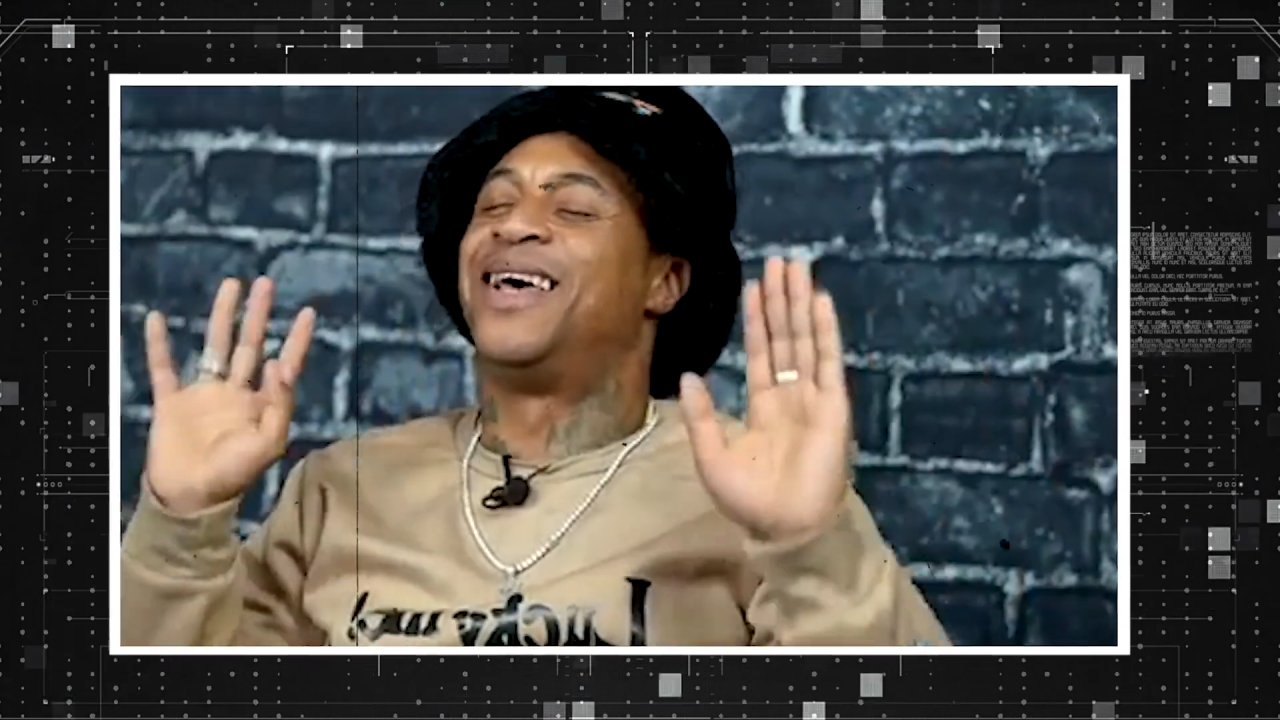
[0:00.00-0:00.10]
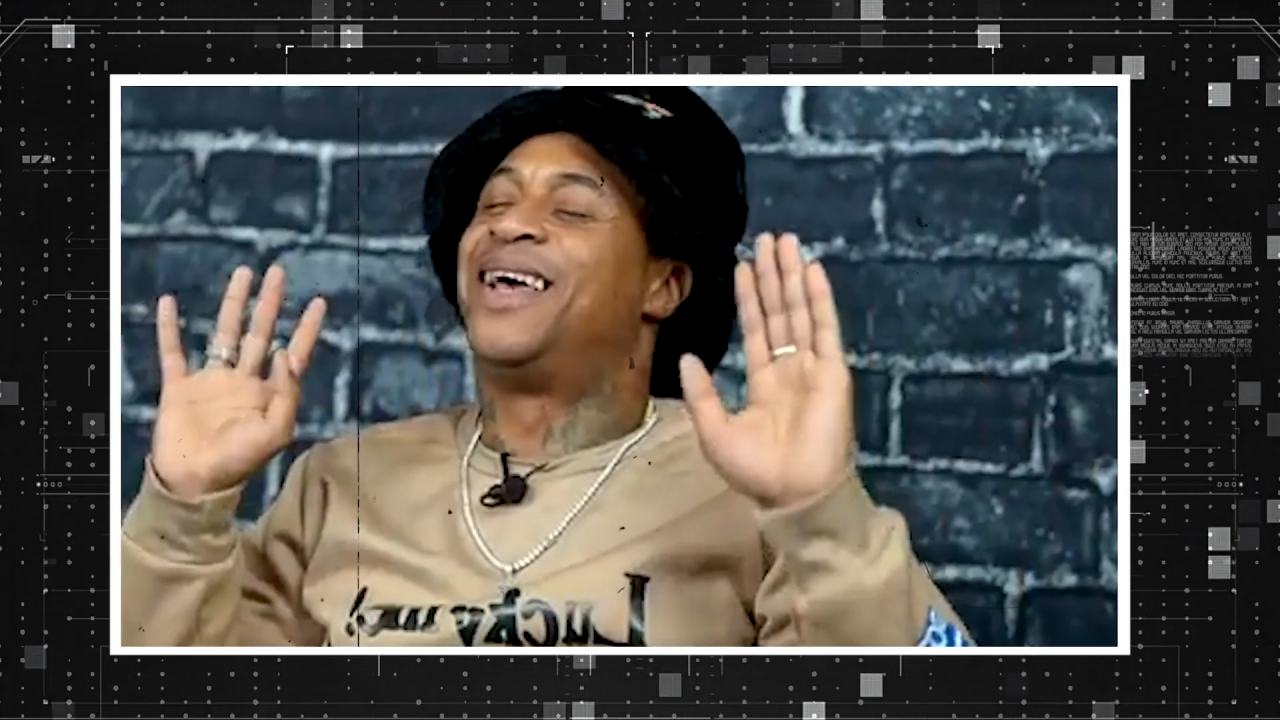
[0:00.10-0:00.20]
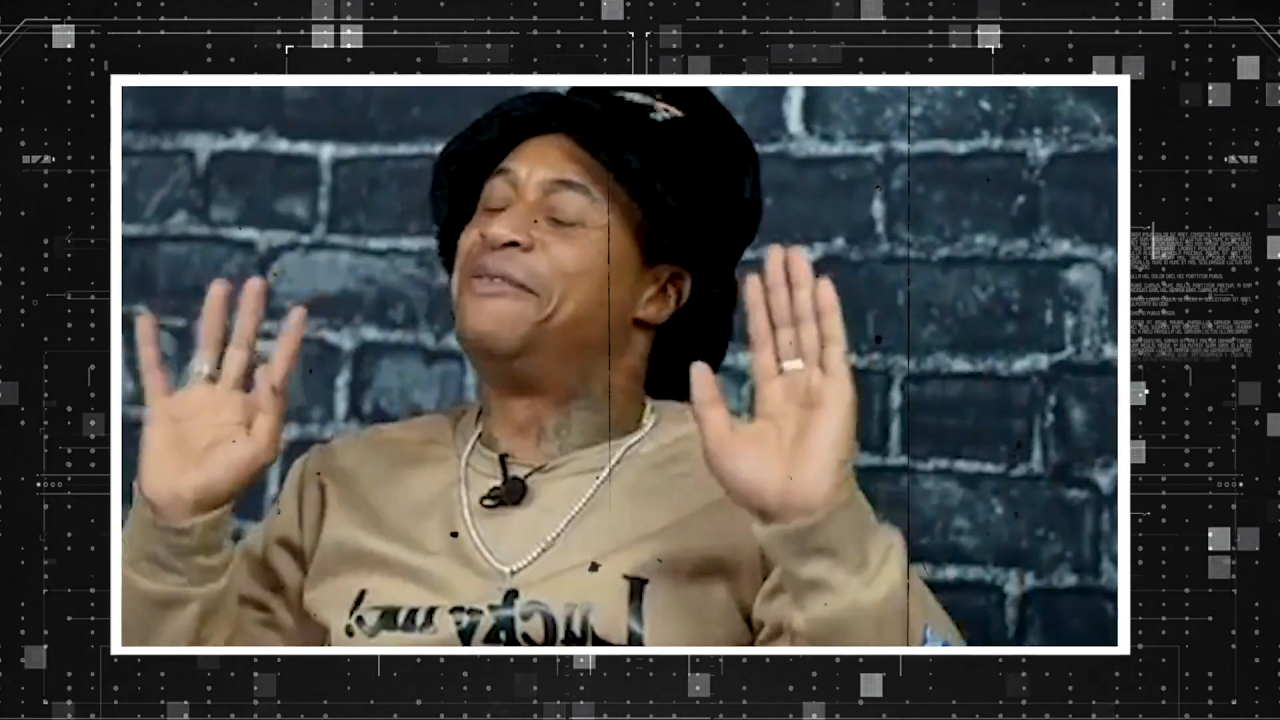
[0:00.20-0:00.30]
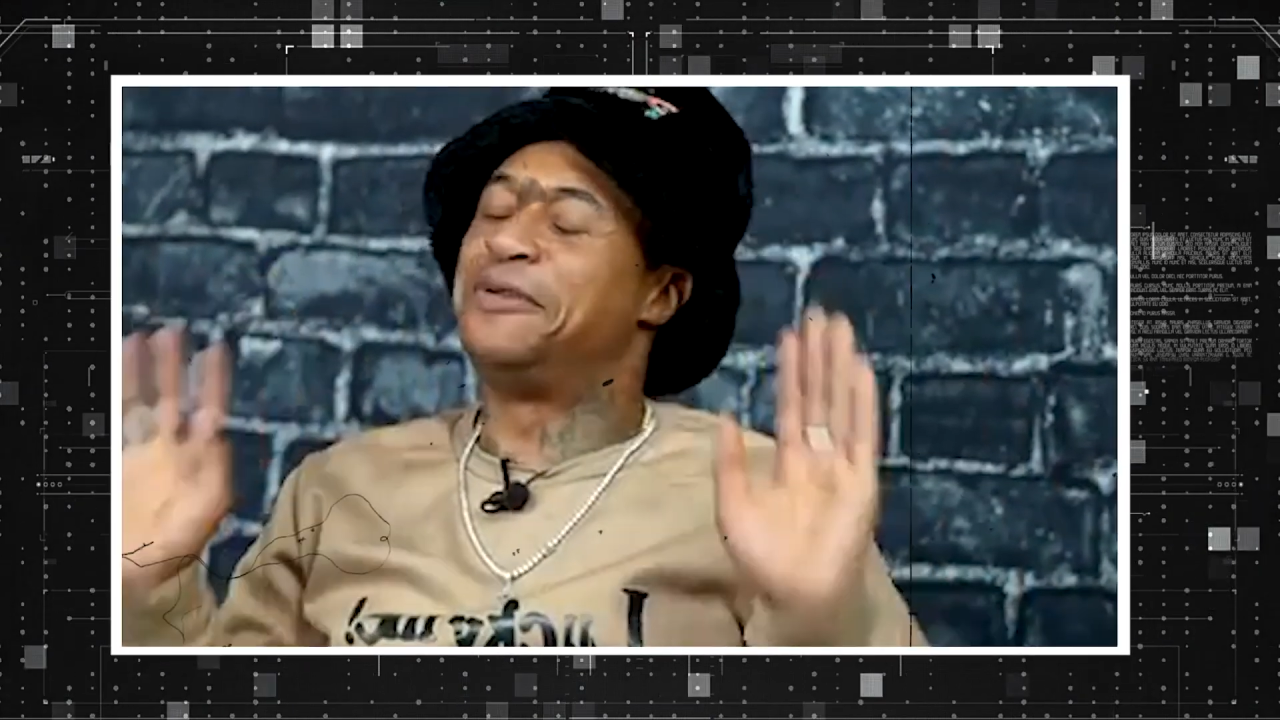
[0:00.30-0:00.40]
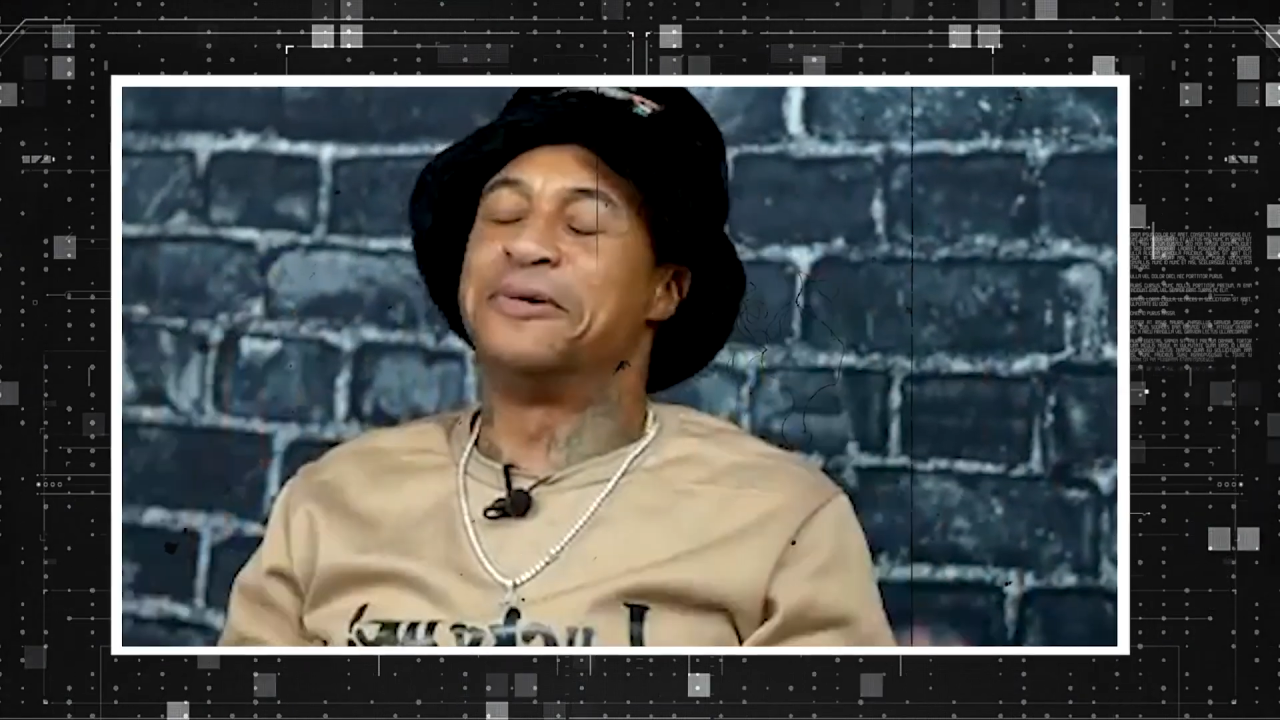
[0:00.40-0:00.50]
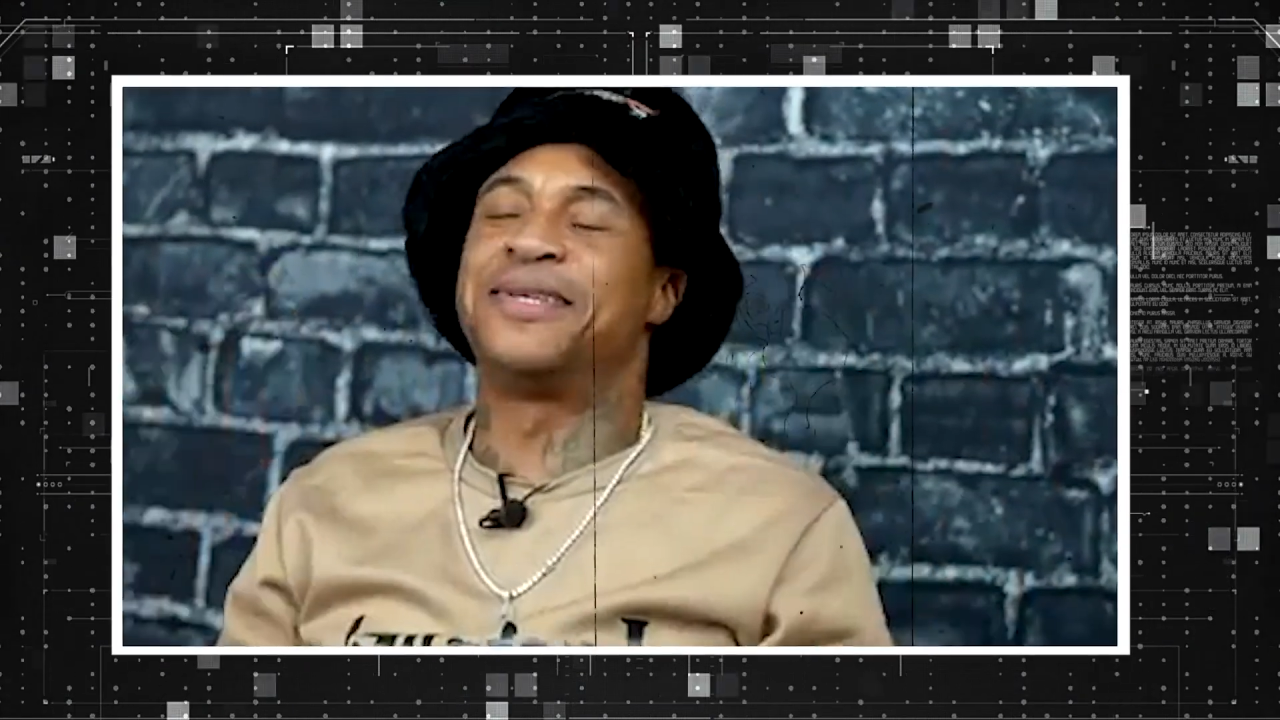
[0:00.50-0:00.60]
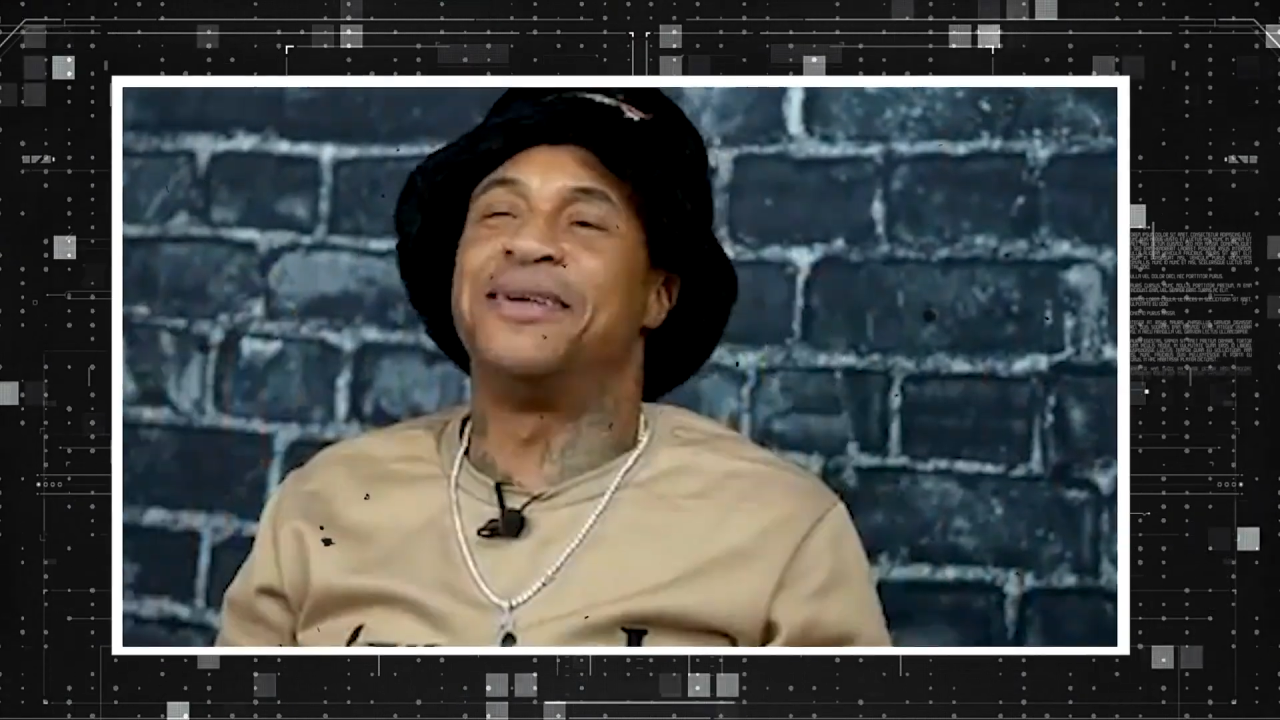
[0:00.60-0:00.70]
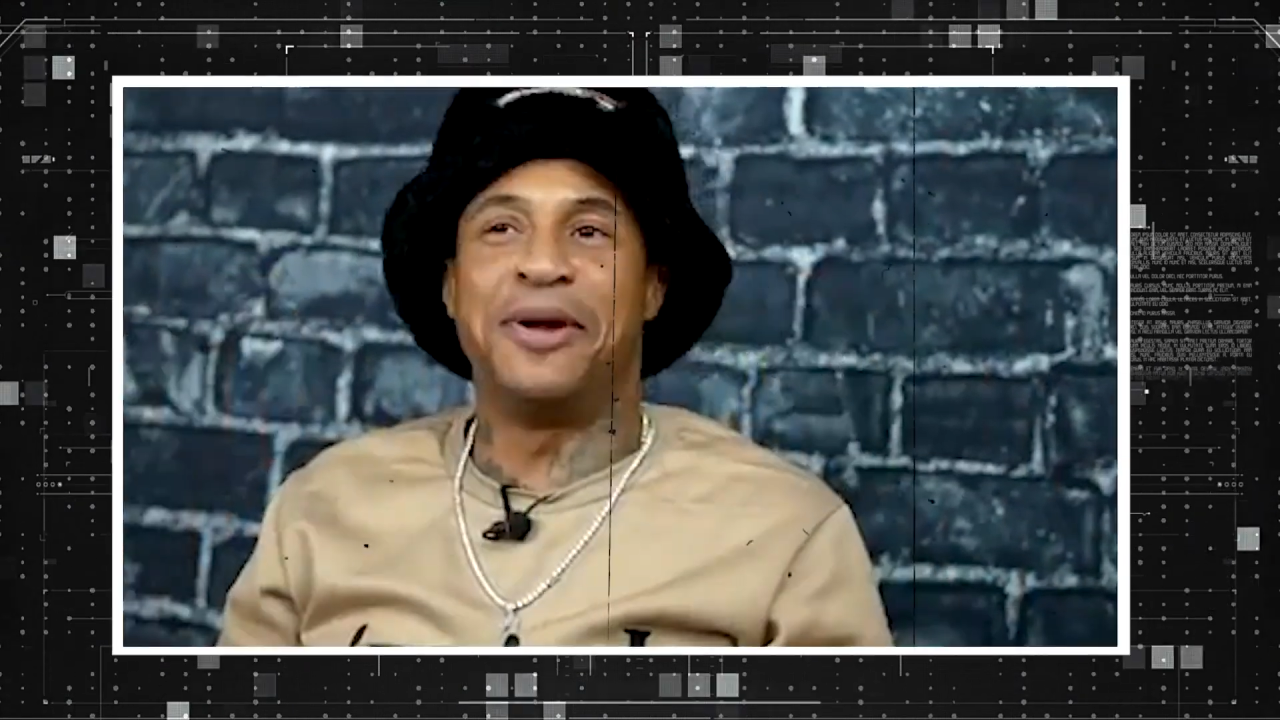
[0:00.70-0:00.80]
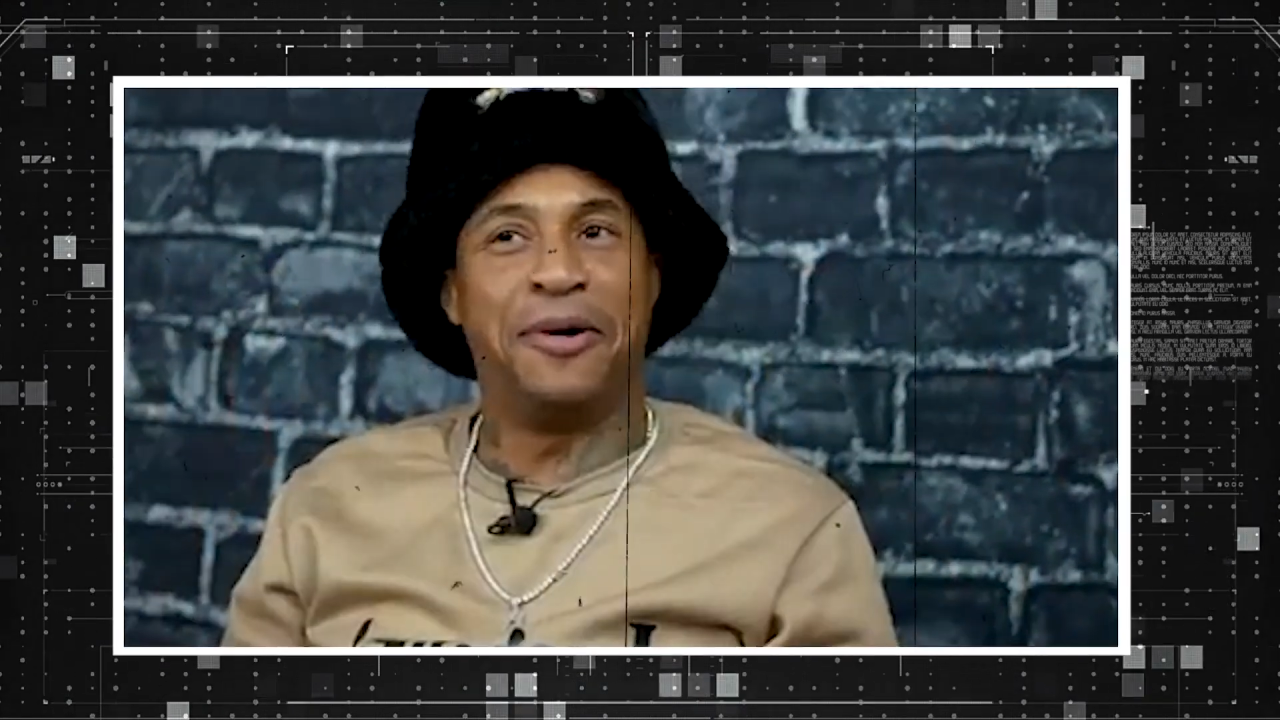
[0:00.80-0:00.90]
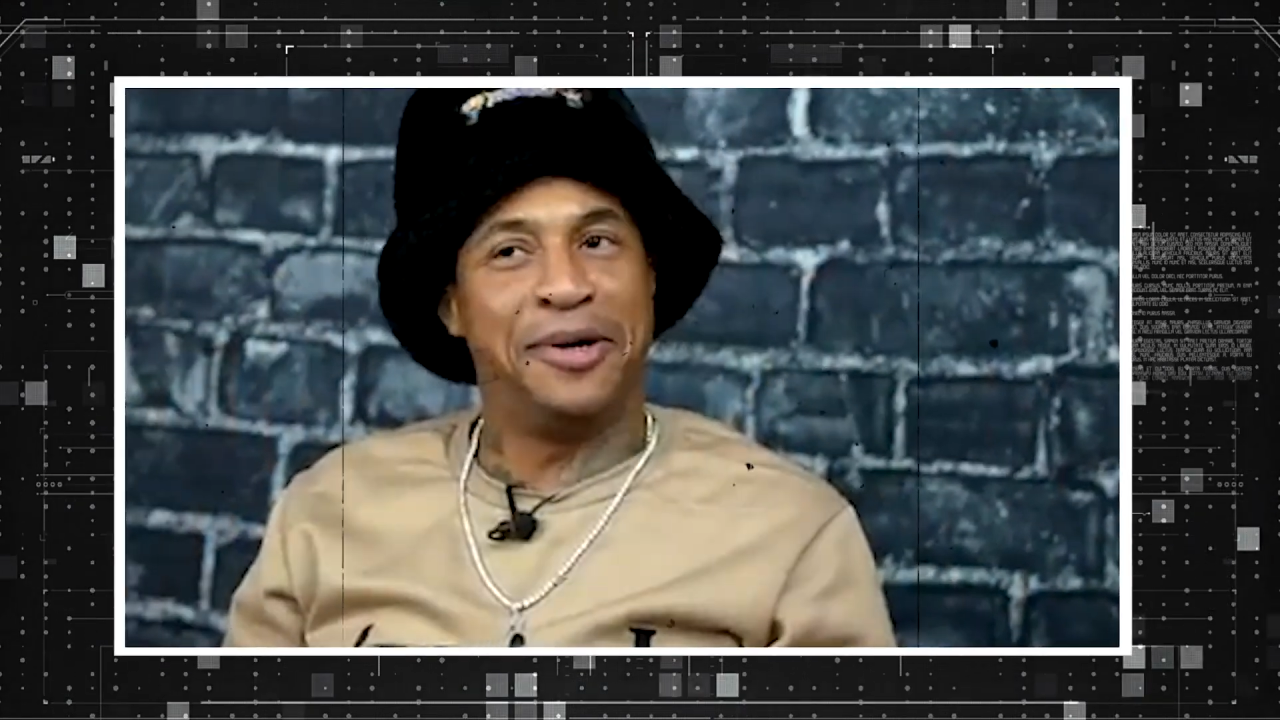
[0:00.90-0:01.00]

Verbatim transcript: if you don't tell him no,